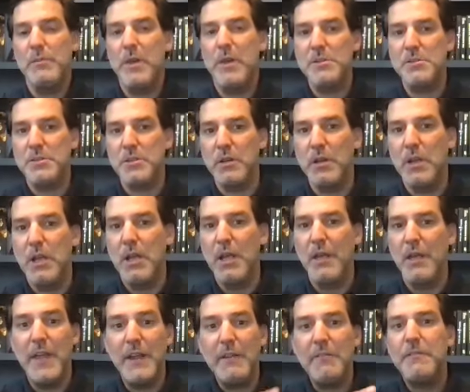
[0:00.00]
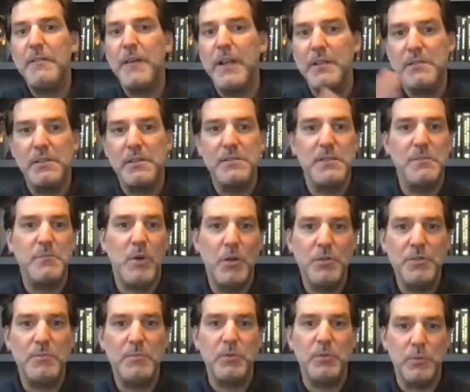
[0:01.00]
measure. And that affects us in
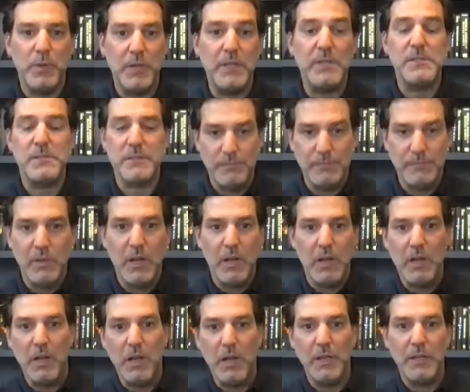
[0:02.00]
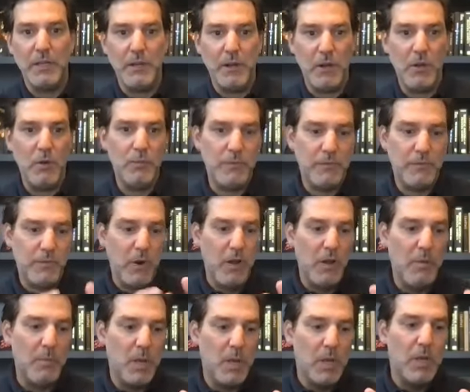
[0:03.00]
multiple ways,
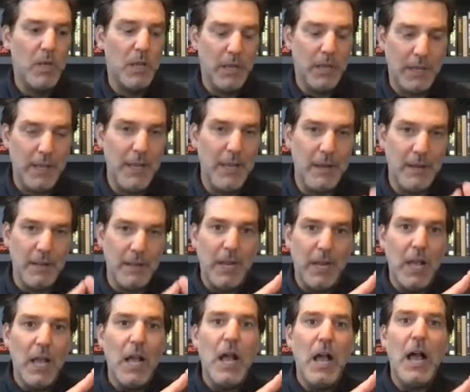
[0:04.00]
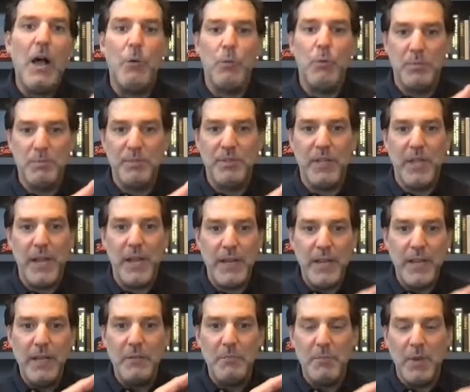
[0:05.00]
from, again, like how we're
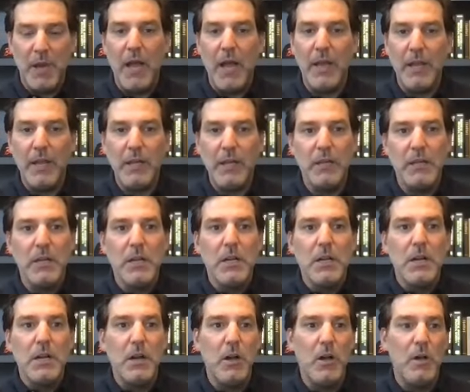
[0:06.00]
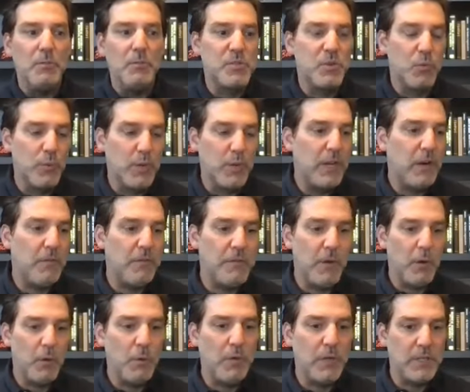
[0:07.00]
planning and buying. So we are
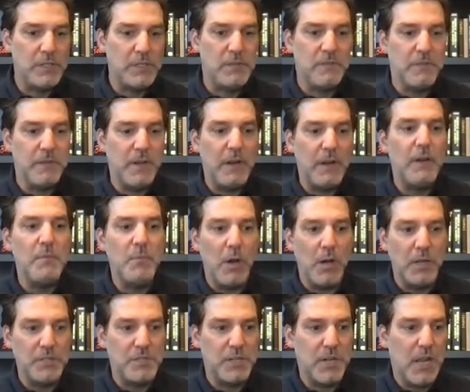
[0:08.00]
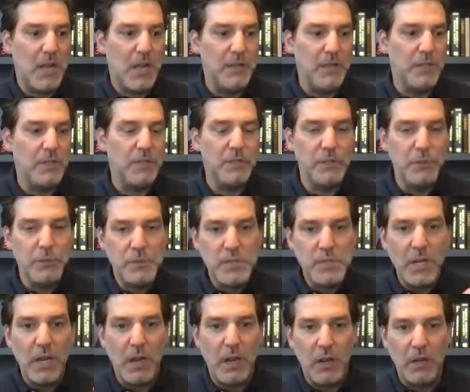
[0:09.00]
focused very much on
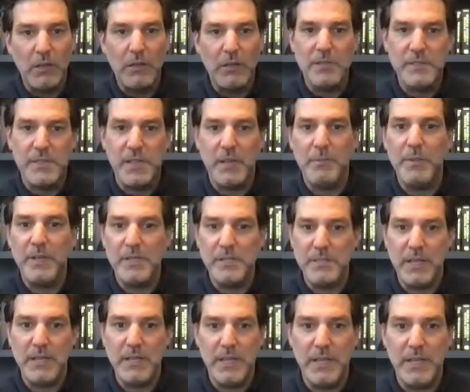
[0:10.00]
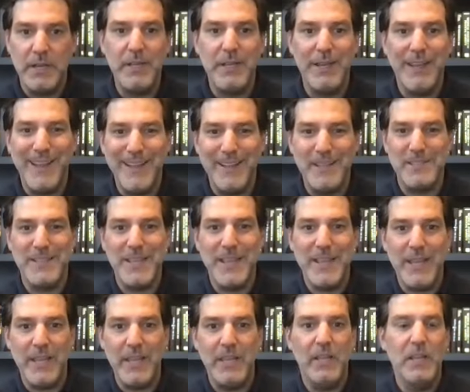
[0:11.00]
using our consent-based identity as
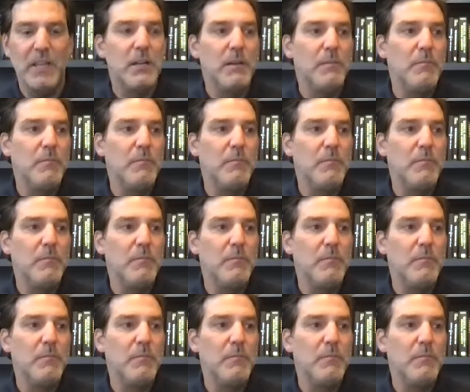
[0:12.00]
a